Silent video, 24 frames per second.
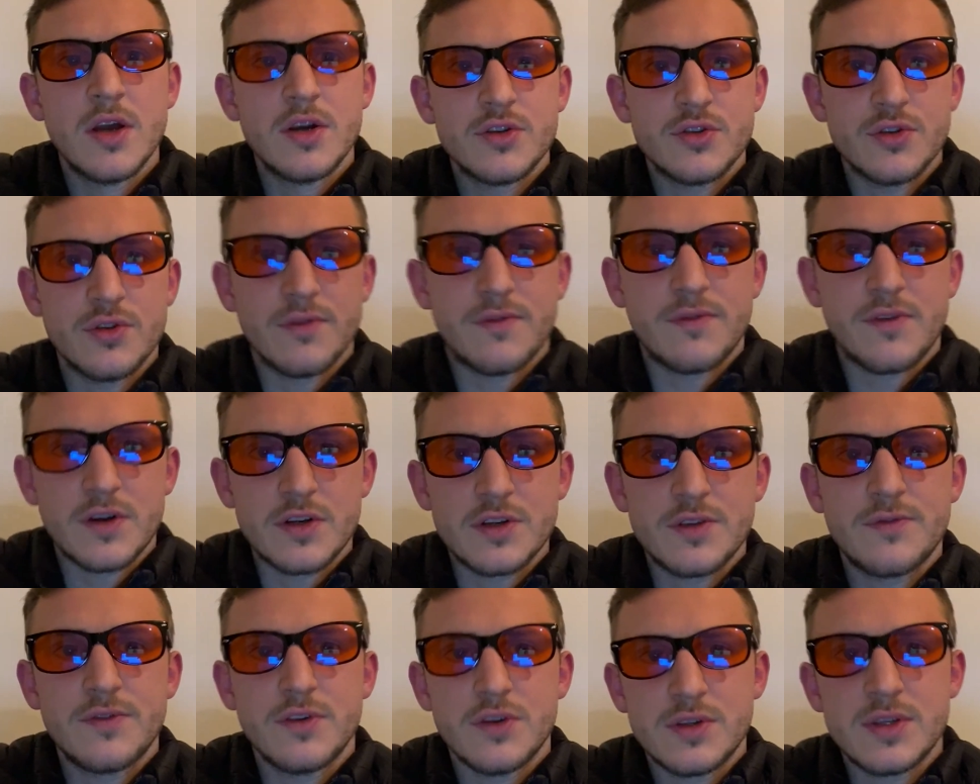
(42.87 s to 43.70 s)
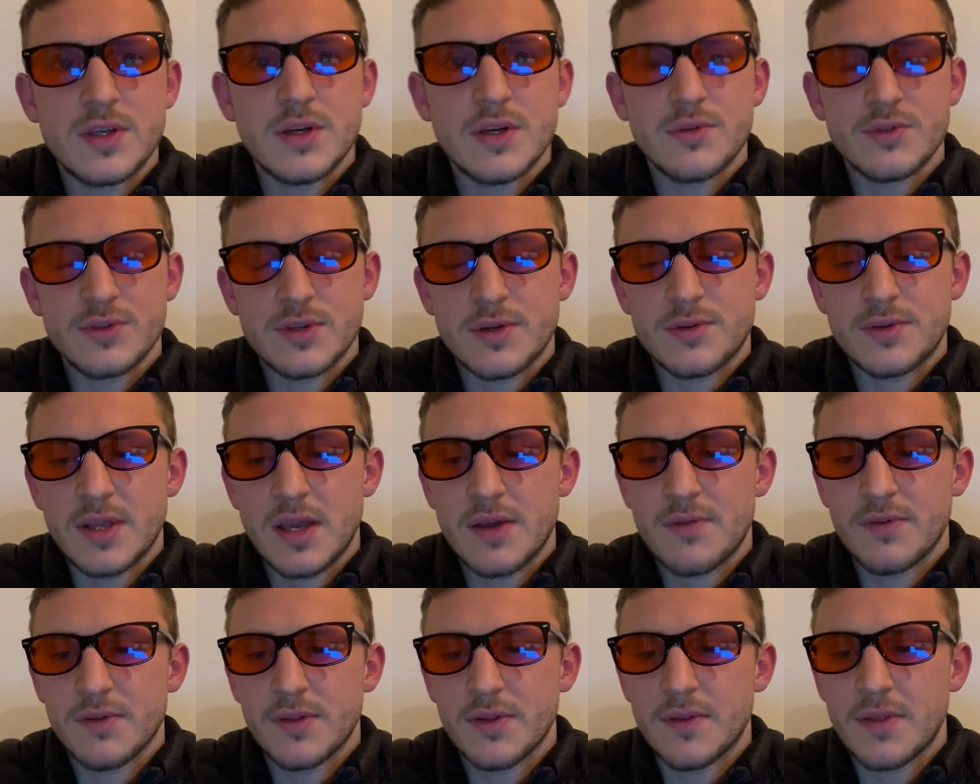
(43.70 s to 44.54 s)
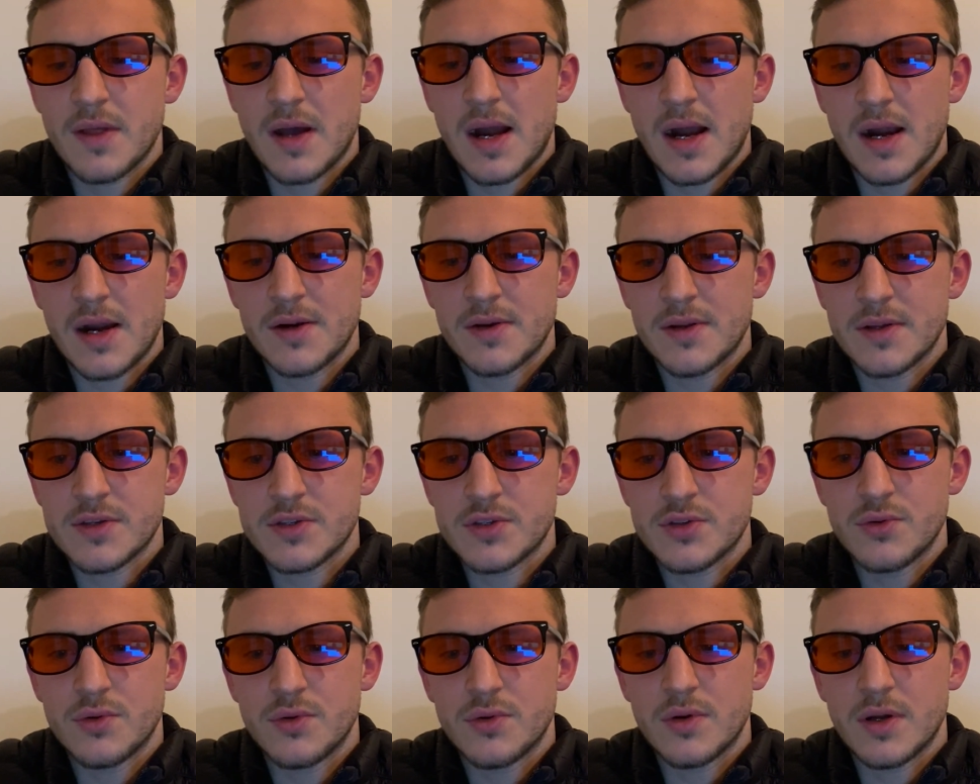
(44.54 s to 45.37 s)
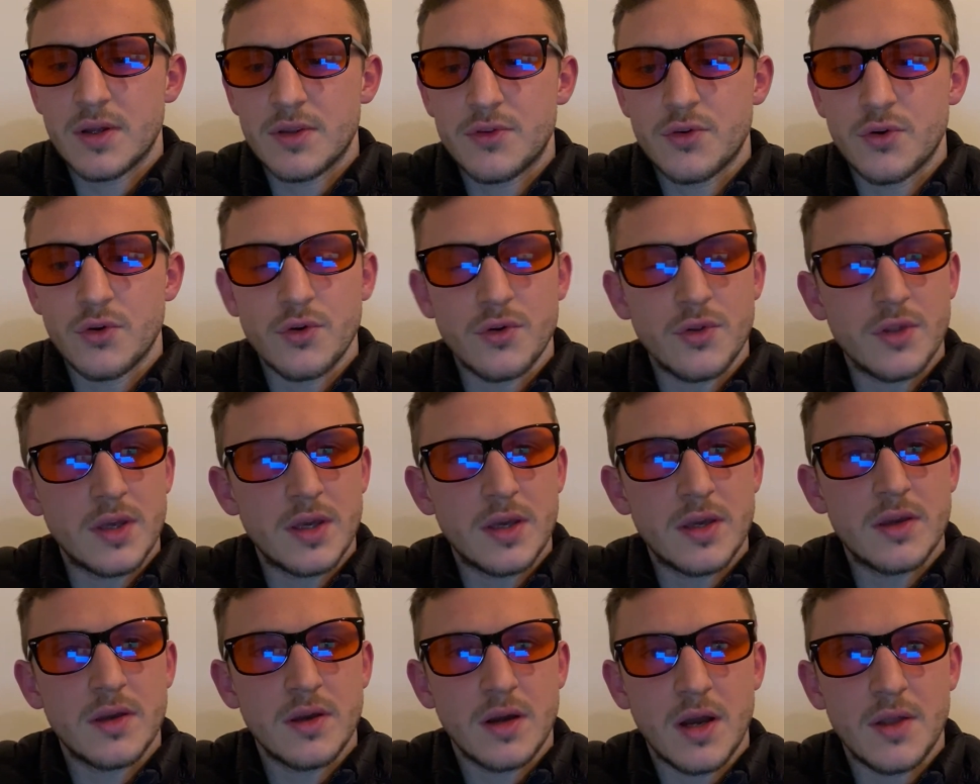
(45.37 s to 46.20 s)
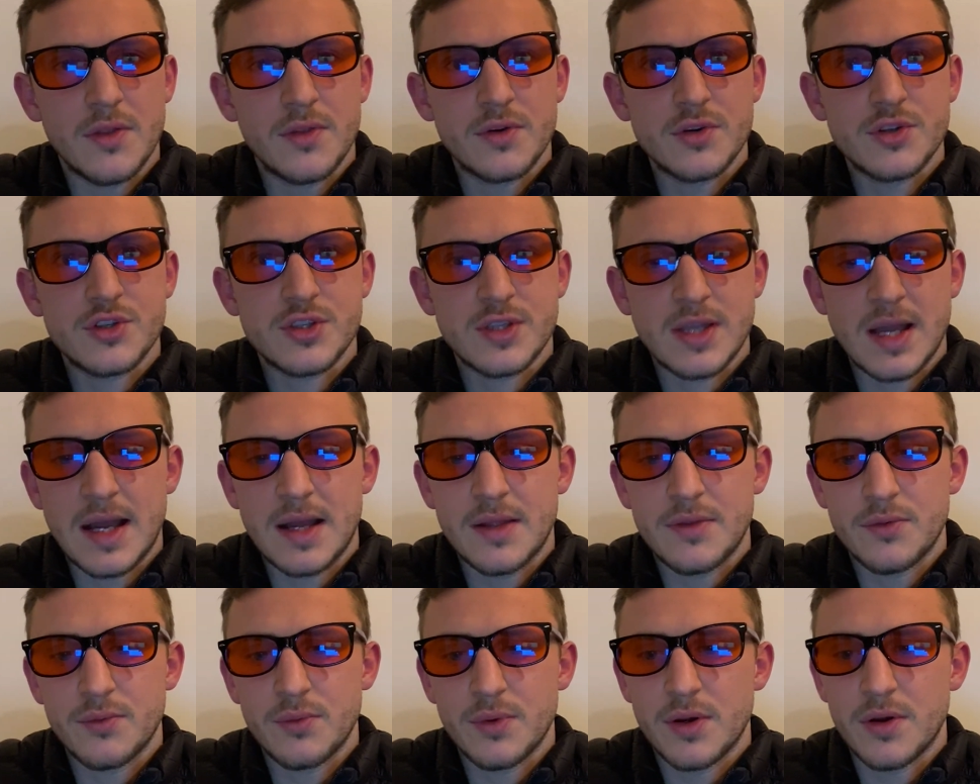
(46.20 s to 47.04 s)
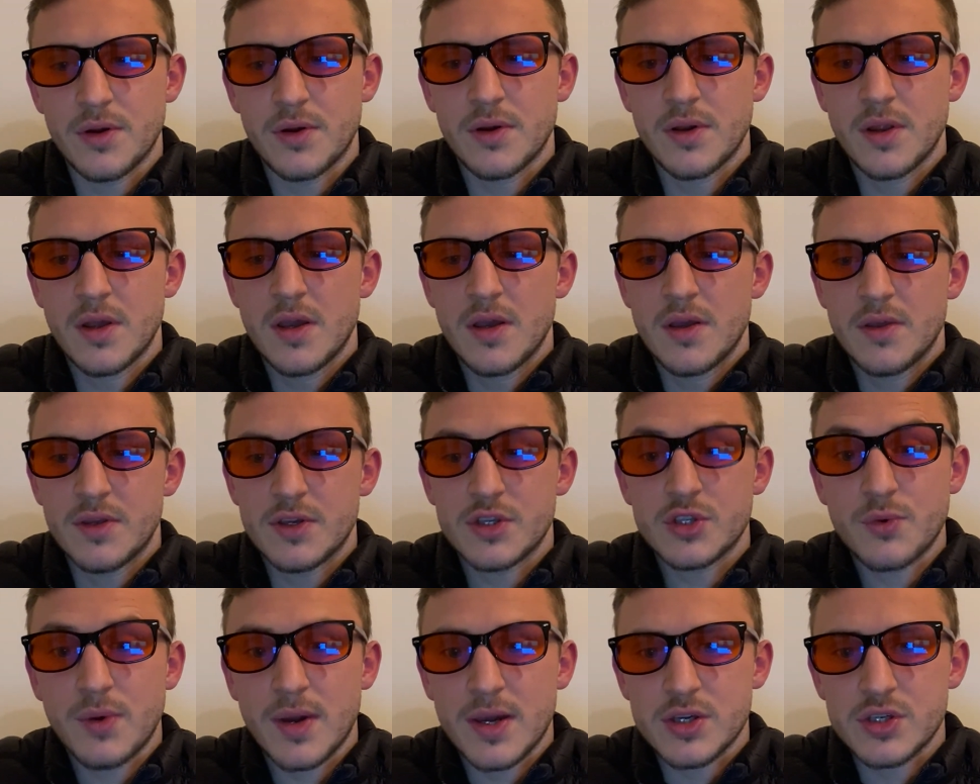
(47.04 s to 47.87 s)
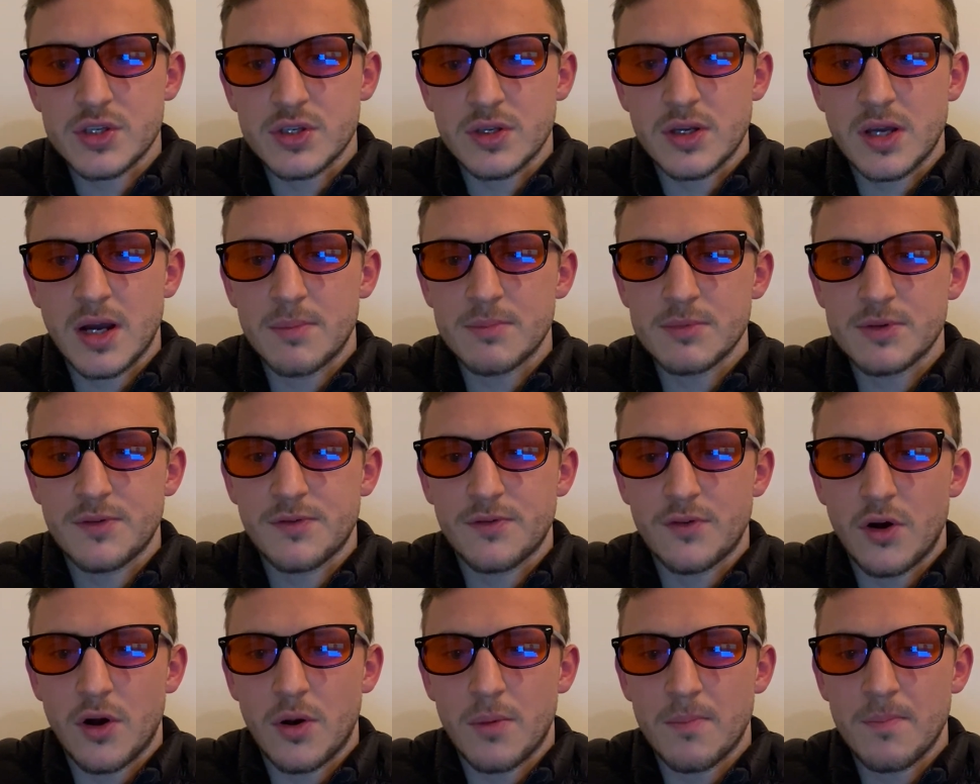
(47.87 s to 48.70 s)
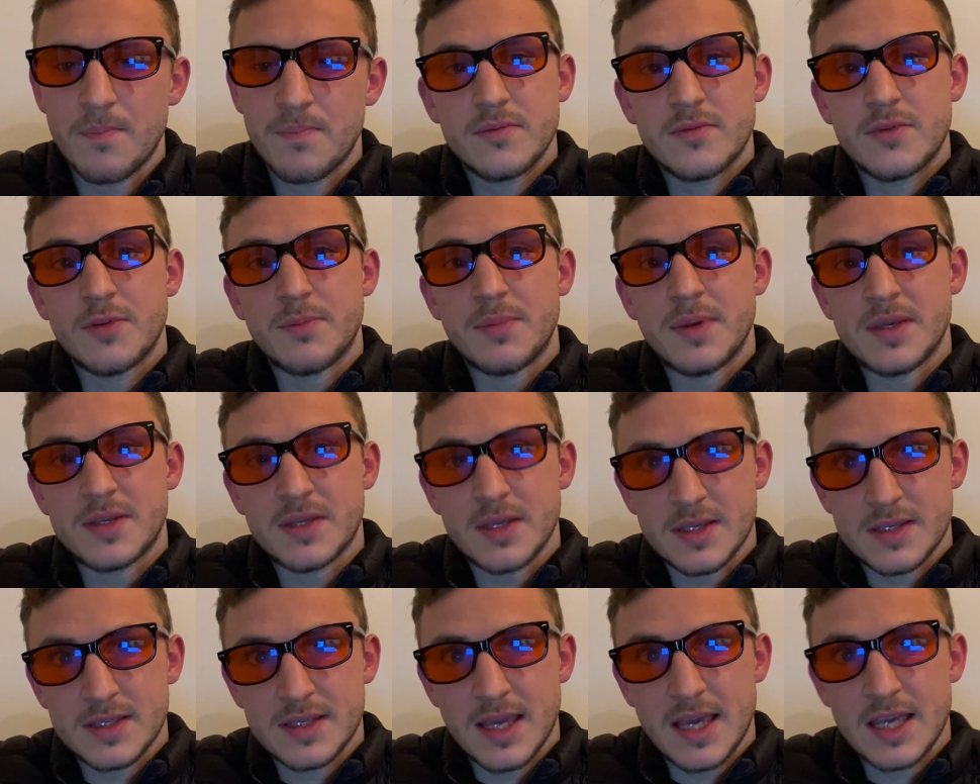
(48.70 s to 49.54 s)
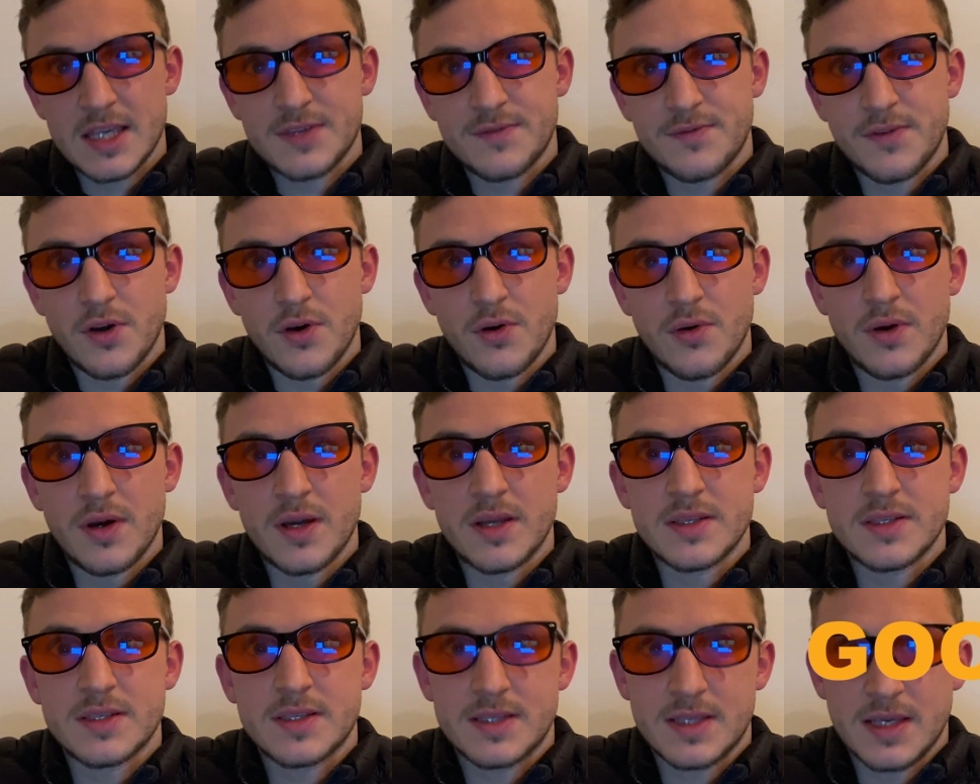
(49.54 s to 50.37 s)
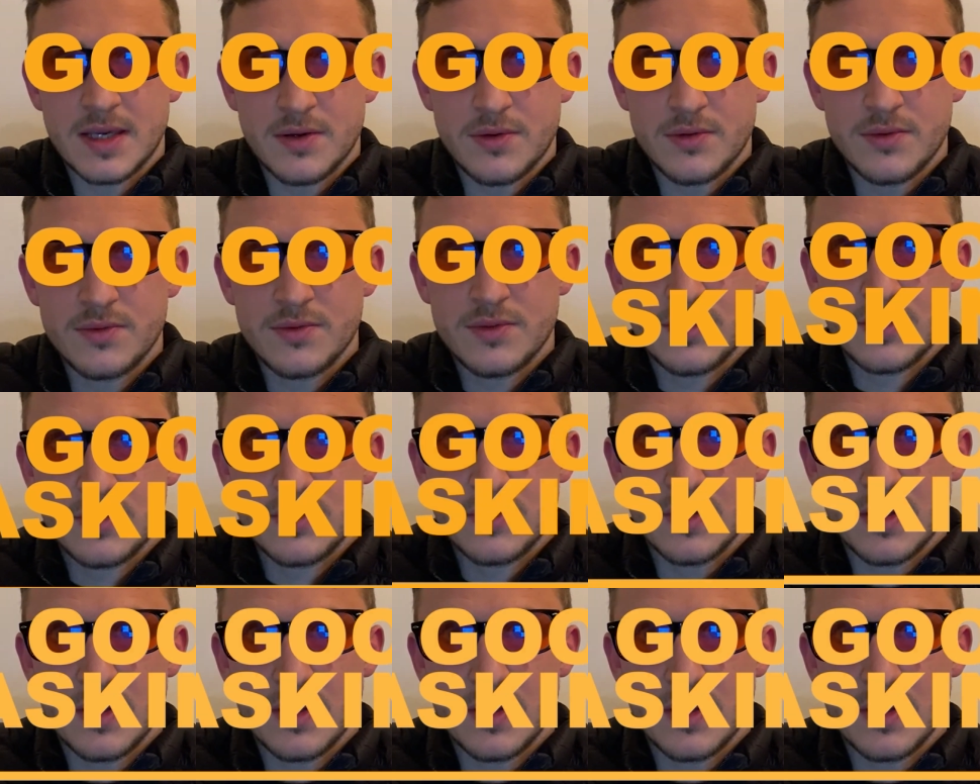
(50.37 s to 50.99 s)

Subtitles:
So the first few sales are definitely the hardest, so I totally understand where this question comes from. To be successful in sales,